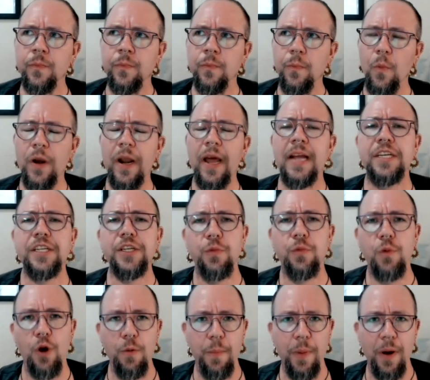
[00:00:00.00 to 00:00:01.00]
When I do
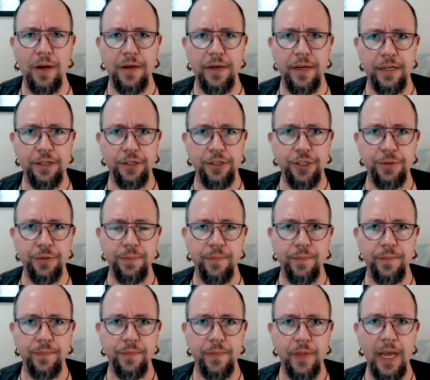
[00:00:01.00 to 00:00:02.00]
rope bondage
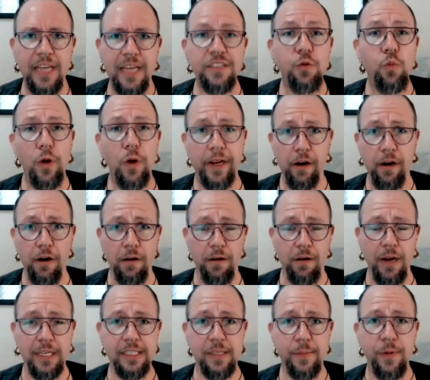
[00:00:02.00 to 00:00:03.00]
as a rigger,
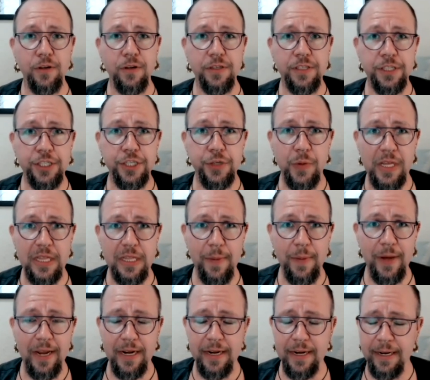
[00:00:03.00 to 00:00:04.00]
as the person doing the
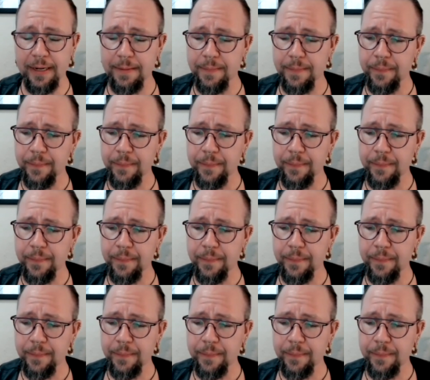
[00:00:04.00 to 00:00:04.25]
binding,